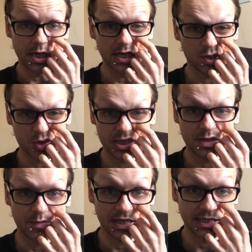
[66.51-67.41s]
an
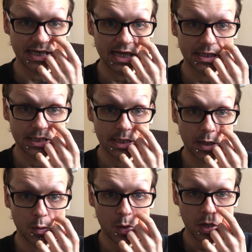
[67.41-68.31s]
interesting way to get to
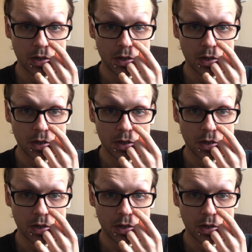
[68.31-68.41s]
know